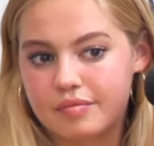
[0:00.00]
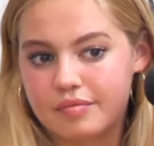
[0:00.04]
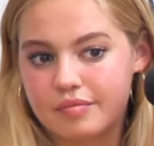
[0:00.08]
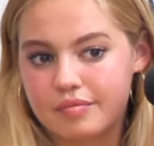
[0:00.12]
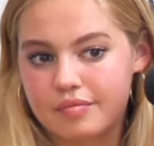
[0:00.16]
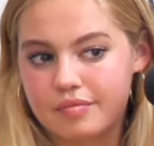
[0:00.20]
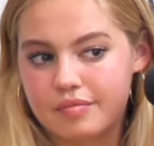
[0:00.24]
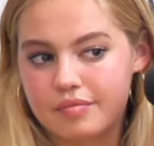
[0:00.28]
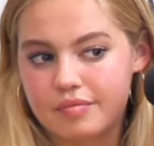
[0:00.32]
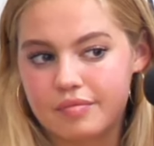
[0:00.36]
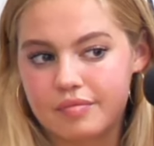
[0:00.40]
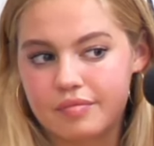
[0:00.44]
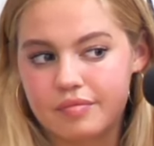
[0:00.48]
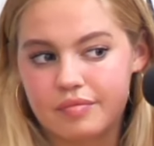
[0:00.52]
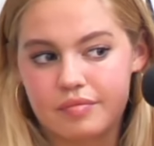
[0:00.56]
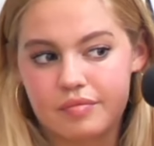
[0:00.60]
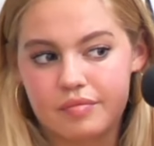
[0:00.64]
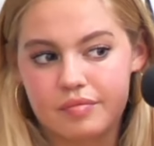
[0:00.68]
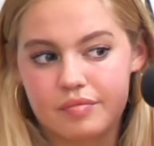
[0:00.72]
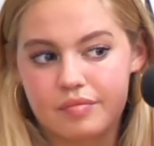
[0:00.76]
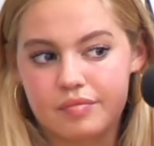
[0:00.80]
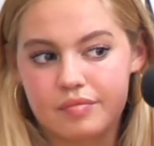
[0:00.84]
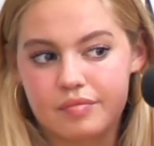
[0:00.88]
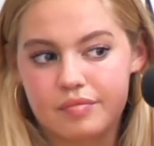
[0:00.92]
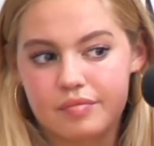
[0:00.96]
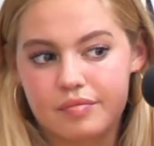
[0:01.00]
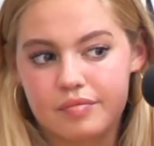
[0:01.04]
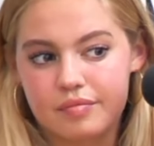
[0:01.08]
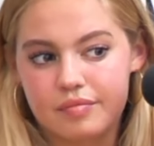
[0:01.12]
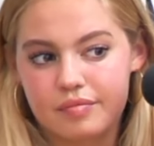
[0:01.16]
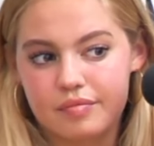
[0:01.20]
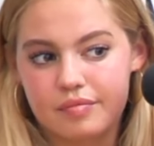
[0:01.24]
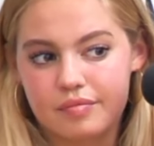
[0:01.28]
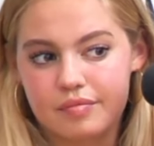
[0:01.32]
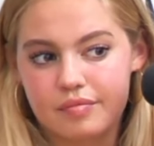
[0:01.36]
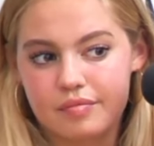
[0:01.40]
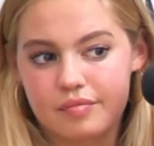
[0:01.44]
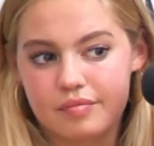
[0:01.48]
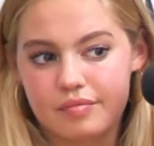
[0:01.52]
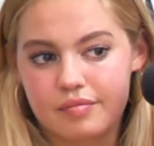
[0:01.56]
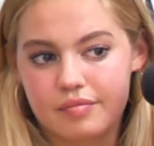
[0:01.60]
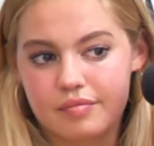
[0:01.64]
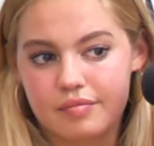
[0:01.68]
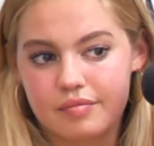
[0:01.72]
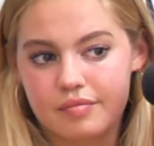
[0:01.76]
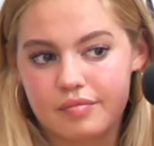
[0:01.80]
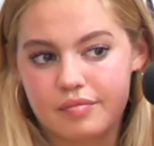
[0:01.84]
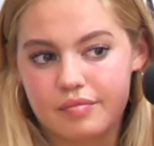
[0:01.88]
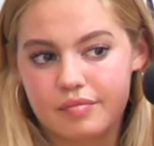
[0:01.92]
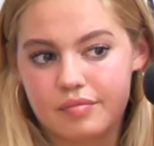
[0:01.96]

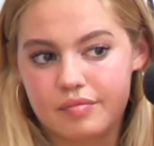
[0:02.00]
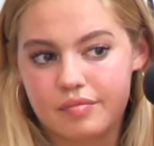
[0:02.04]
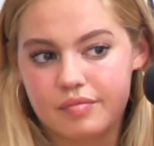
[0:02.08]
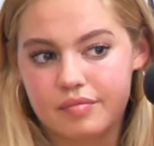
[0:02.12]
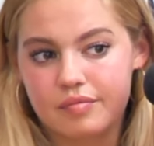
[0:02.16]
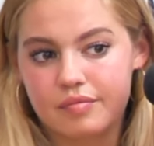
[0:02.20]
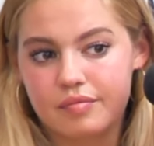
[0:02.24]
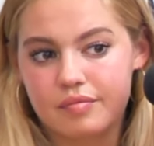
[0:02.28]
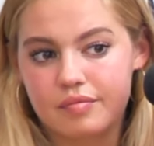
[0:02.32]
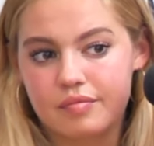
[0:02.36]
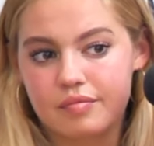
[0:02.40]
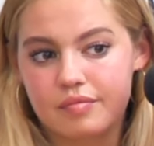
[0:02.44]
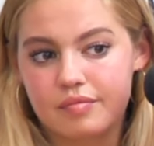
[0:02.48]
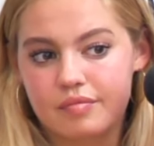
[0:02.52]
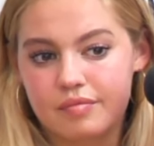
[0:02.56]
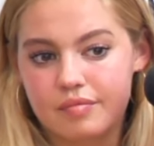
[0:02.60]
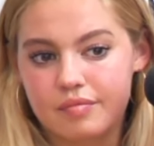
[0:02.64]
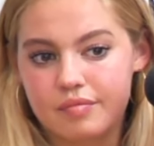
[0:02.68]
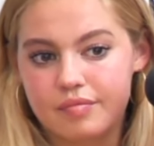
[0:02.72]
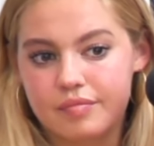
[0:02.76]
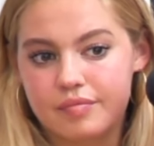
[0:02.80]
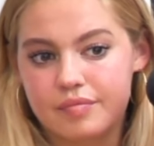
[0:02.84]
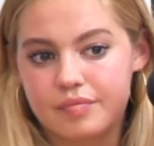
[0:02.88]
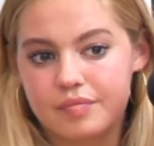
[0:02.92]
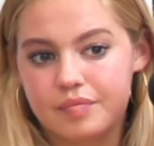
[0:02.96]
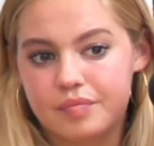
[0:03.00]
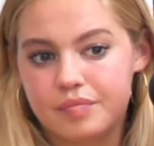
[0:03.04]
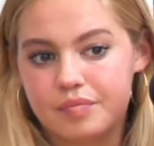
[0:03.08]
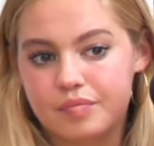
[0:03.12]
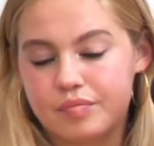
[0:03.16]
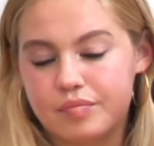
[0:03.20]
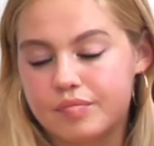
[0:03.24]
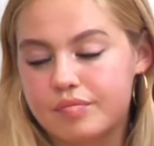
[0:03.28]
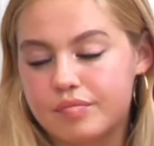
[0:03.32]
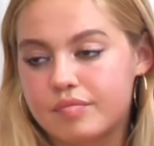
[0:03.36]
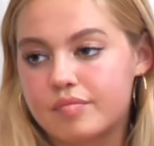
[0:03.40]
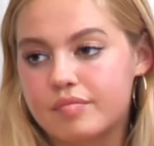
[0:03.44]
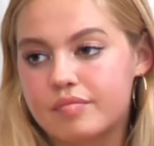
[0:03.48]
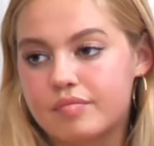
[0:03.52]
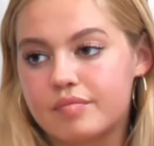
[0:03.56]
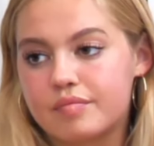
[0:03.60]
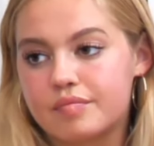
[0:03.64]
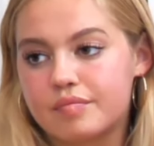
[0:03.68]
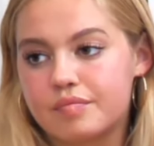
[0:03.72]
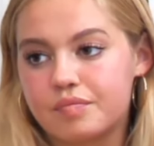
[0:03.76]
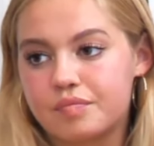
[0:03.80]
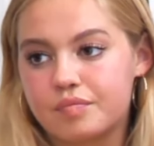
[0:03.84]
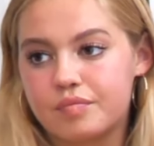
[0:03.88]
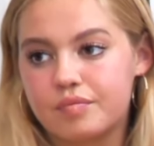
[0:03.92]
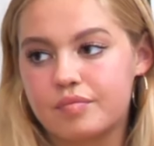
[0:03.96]

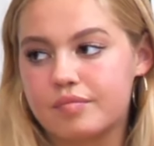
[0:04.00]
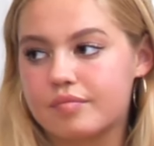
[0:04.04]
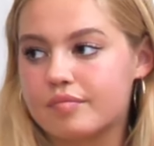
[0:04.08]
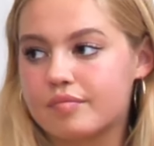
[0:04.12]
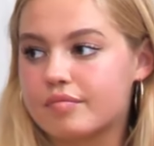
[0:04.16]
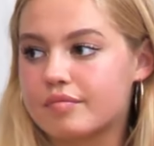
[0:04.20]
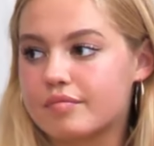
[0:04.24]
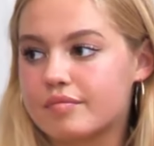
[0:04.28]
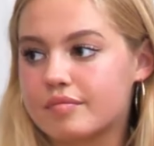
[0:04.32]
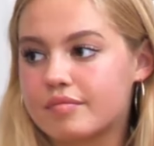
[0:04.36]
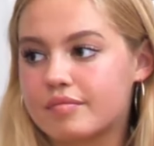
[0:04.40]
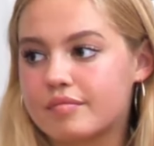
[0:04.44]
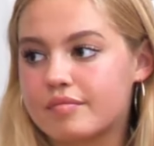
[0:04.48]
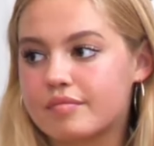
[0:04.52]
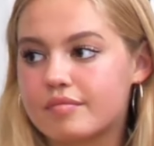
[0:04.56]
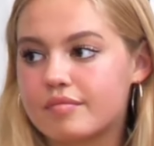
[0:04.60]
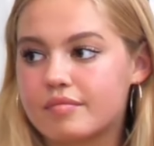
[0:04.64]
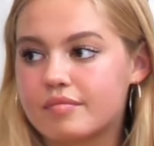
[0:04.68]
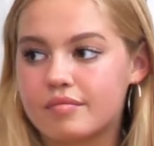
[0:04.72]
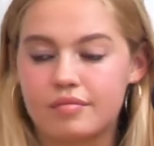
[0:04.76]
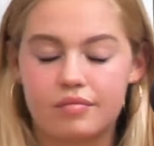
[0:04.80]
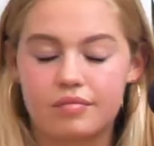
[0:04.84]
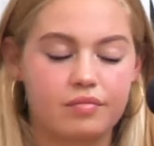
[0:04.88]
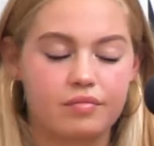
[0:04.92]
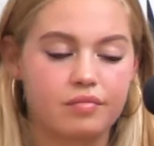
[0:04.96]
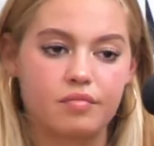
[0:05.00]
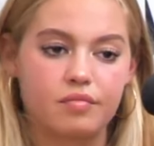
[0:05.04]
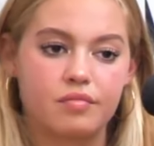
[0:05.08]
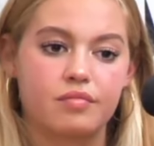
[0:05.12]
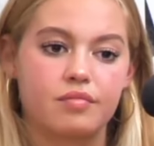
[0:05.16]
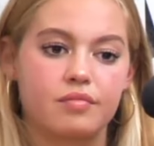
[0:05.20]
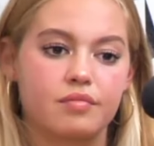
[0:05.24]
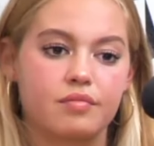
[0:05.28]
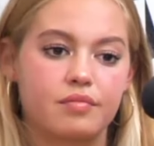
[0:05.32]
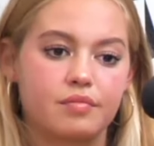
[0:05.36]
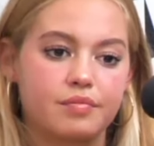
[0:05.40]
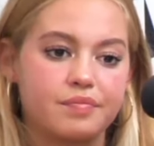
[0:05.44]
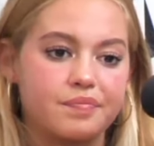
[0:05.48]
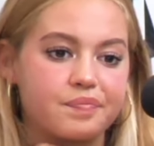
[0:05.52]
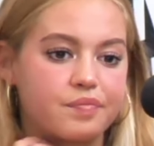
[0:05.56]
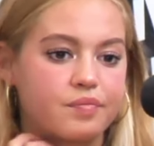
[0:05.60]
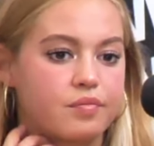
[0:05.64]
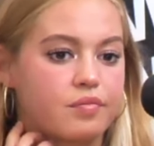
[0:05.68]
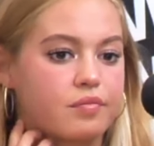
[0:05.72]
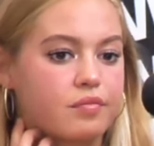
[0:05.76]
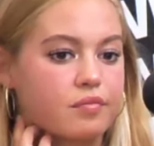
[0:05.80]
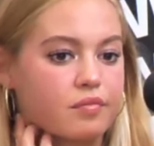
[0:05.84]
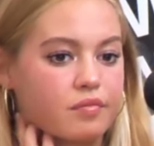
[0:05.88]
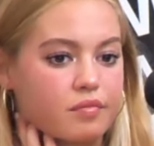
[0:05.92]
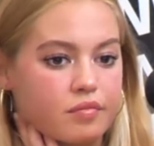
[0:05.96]

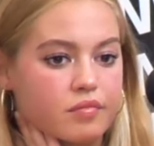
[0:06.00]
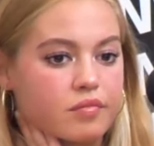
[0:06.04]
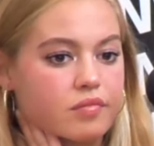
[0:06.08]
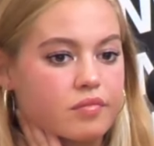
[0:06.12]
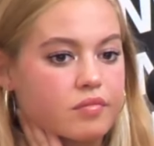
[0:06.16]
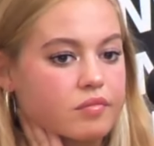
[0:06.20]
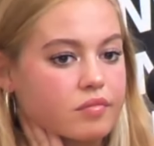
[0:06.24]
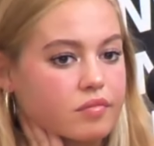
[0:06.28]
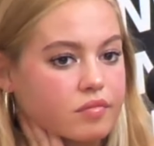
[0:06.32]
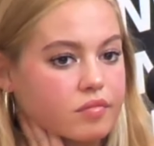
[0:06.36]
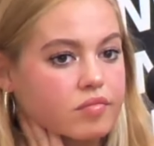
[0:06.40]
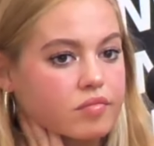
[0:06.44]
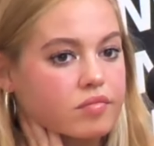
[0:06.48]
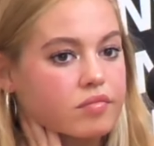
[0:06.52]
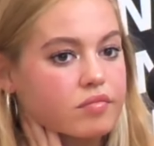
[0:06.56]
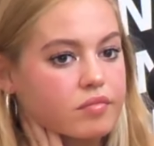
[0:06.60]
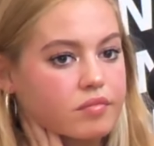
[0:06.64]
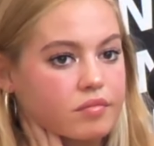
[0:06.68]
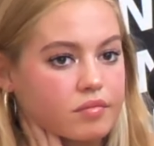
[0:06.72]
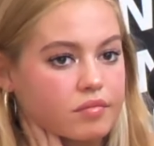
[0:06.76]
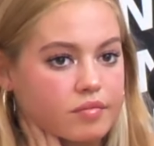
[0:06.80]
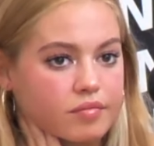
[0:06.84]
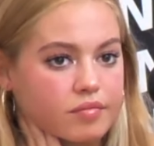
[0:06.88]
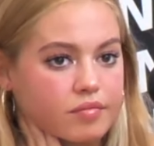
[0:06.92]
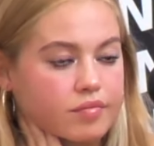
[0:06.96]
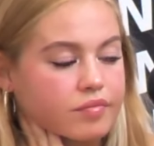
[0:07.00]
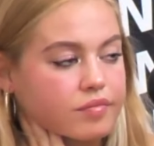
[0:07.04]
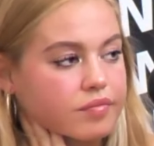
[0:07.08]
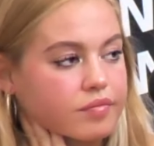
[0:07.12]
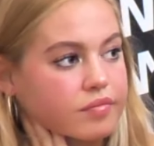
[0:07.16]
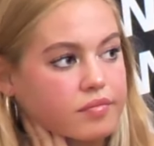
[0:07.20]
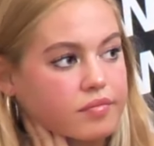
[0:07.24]
This person isn't speaking.